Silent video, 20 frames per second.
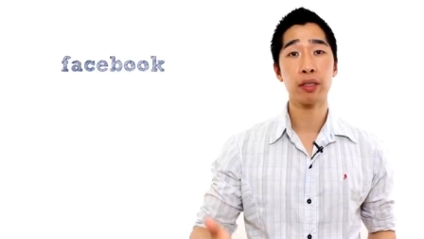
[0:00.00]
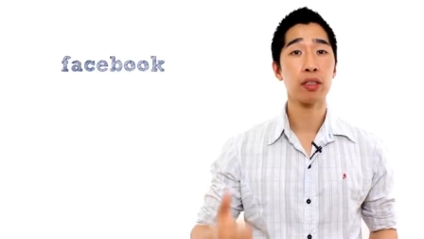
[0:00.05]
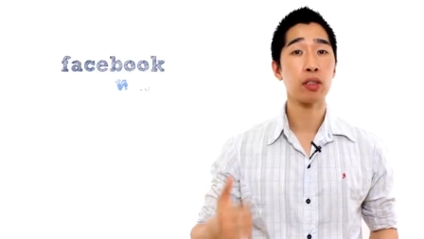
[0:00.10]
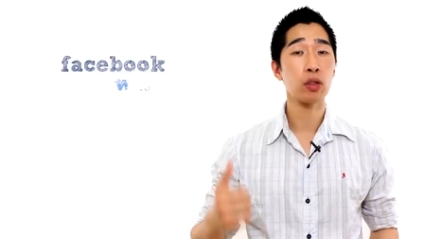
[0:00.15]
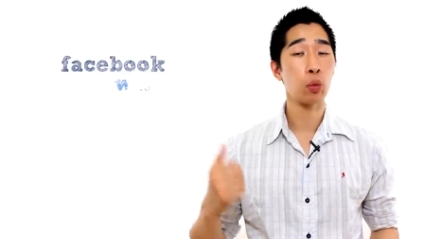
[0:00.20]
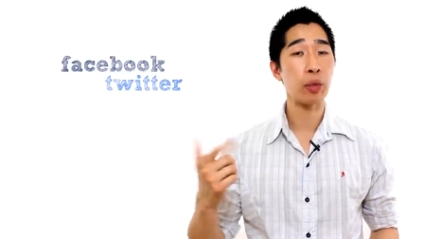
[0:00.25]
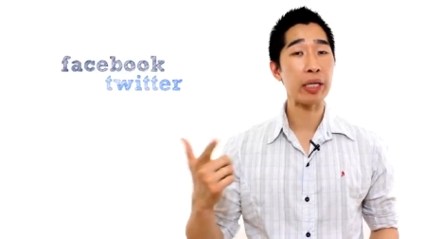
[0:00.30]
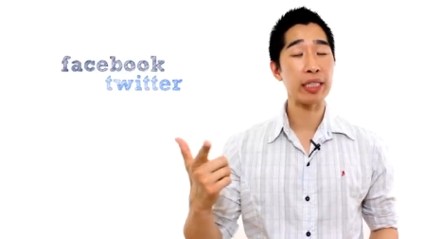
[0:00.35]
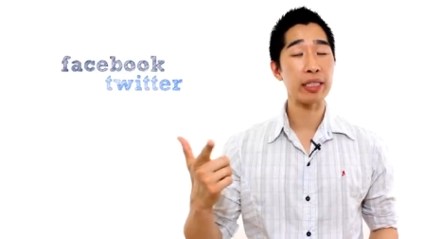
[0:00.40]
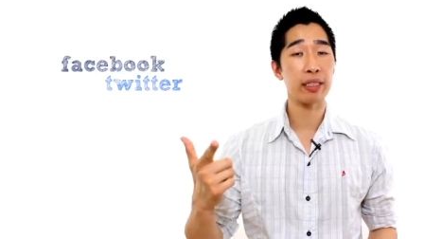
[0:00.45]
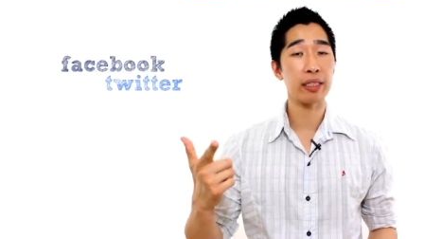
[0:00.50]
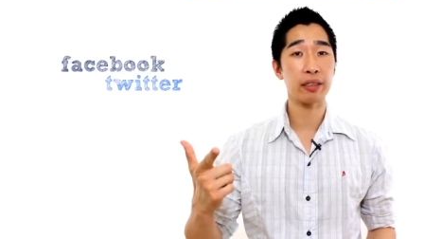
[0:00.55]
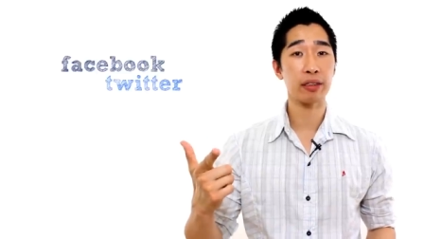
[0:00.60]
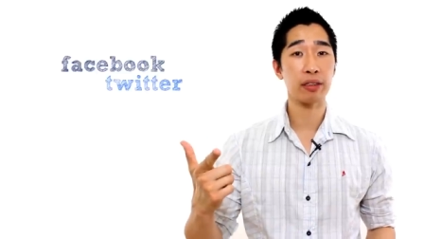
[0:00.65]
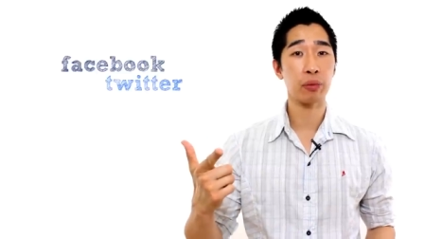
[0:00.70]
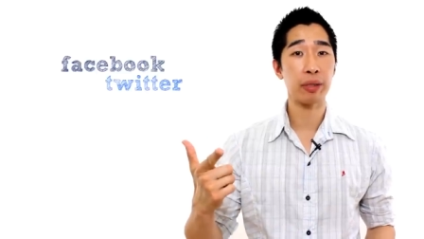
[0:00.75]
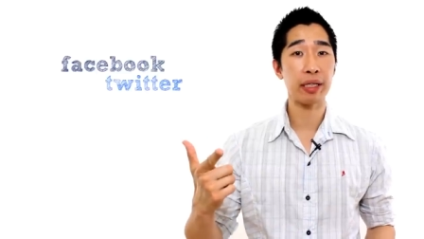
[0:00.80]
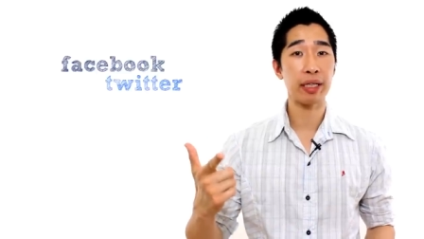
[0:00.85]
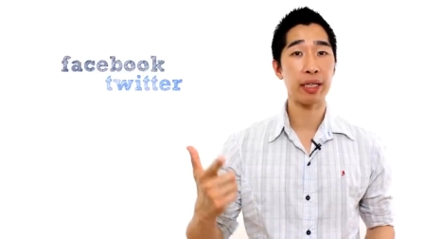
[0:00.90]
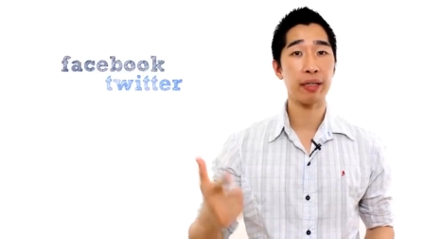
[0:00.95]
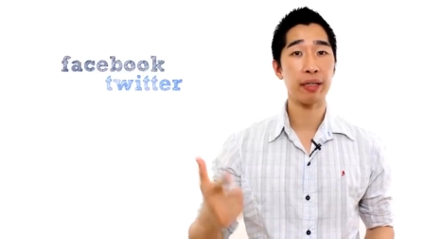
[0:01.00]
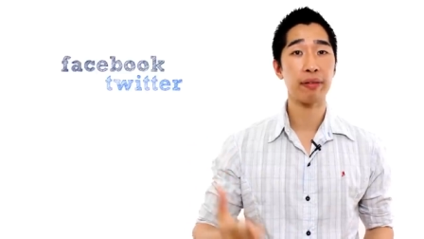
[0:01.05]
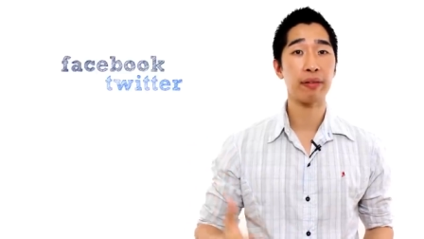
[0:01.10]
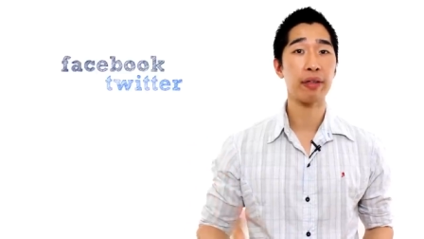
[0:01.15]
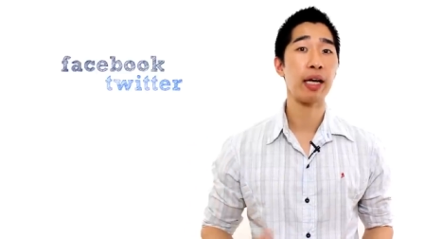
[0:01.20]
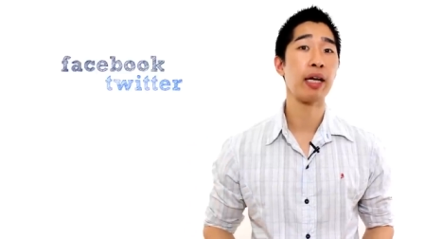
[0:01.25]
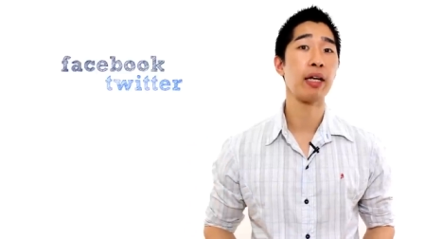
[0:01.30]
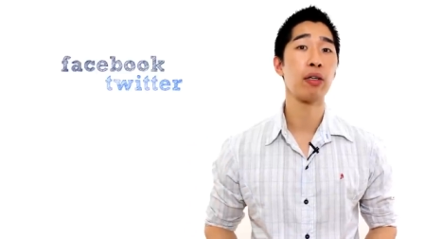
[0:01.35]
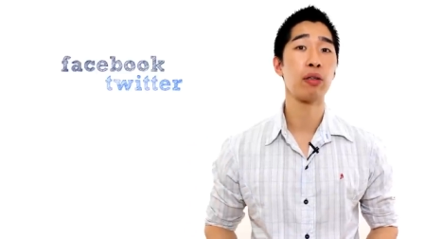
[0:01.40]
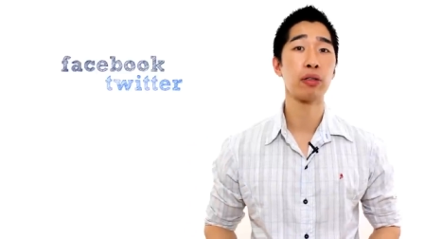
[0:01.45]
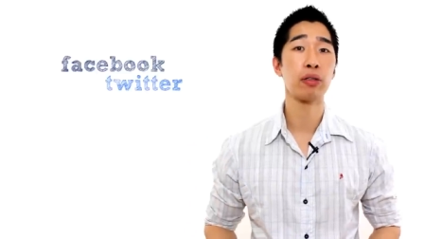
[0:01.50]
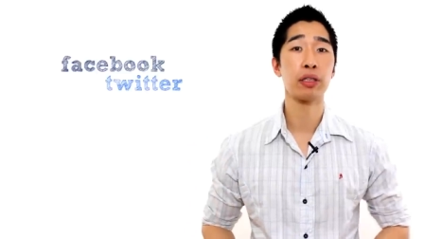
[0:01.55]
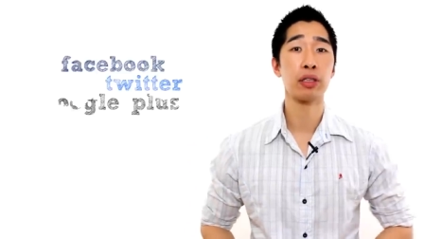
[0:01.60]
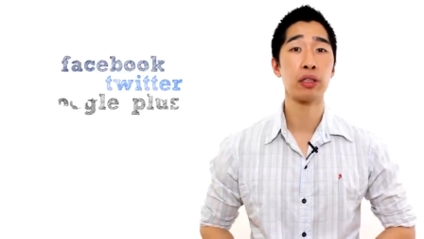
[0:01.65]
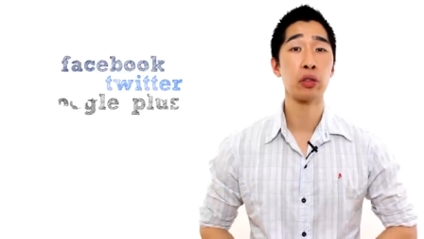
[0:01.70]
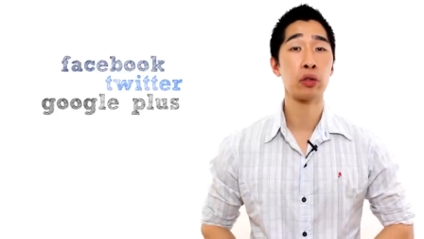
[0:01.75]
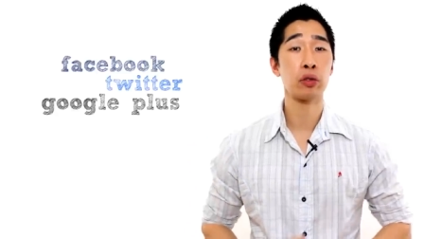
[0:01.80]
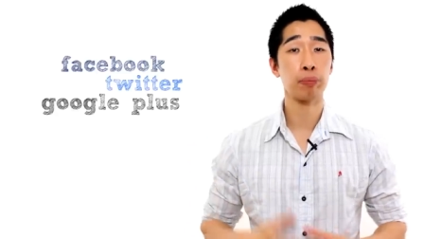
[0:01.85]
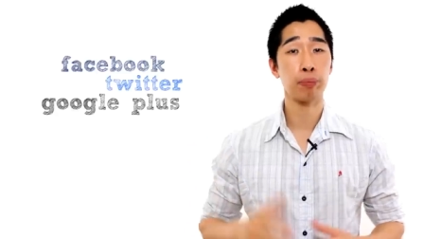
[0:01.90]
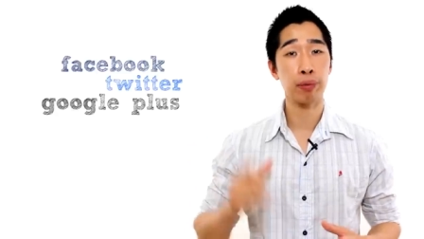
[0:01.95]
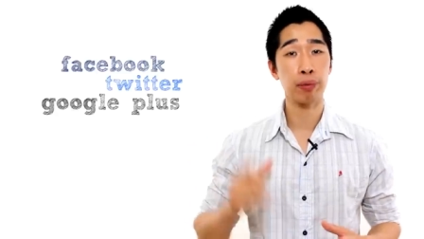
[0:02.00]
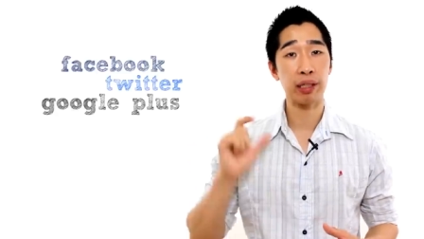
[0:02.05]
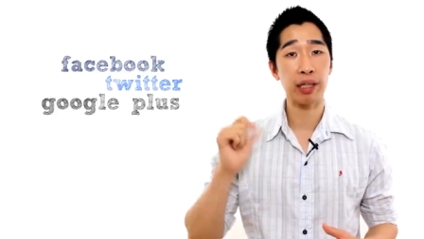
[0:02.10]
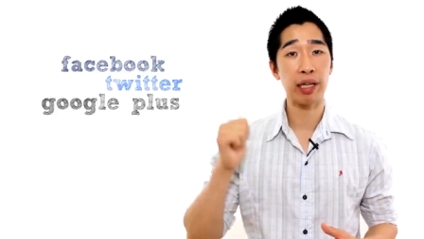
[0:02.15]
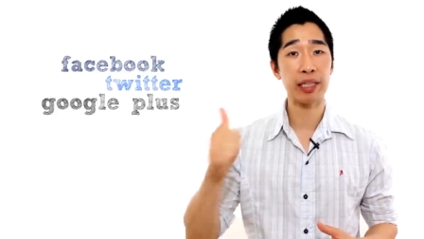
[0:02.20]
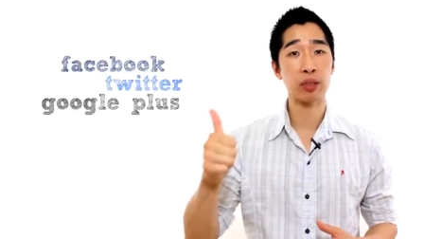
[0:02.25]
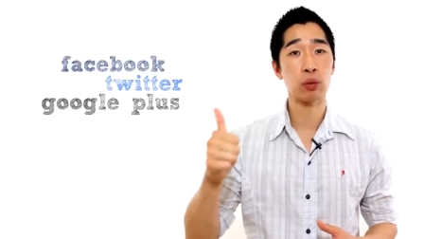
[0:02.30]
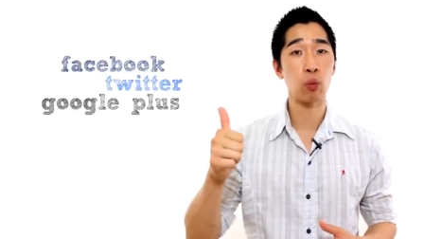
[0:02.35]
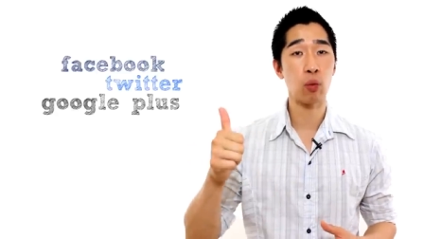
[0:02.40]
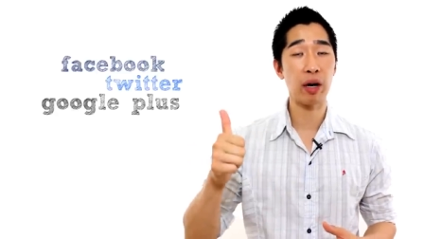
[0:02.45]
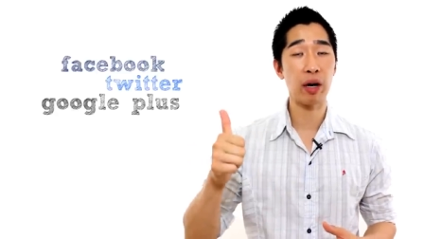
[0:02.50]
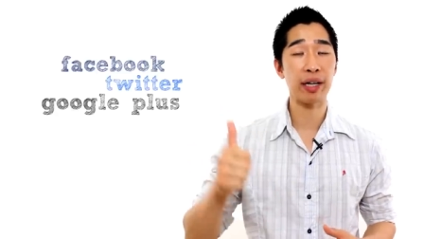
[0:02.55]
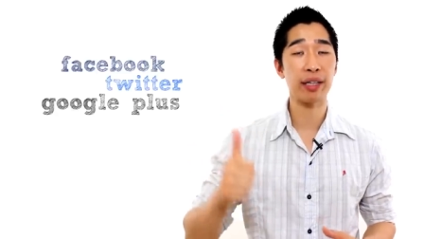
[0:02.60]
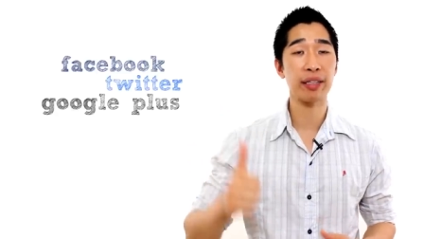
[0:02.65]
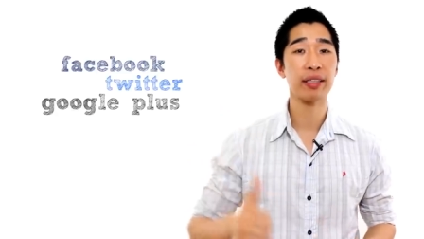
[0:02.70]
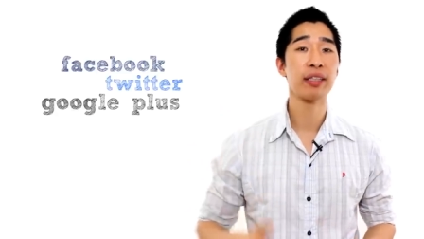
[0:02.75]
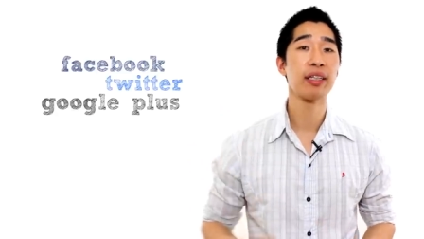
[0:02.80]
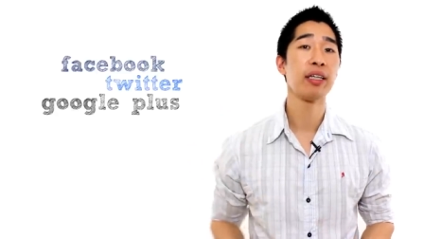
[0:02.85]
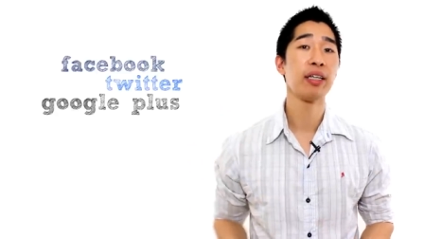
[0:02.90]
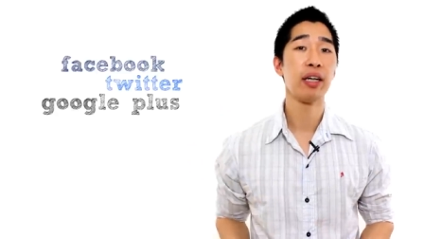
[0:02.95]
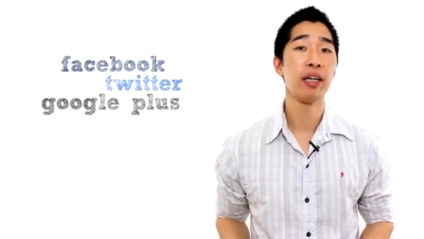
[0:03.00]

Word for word: tweet it on Twitter, and also plus one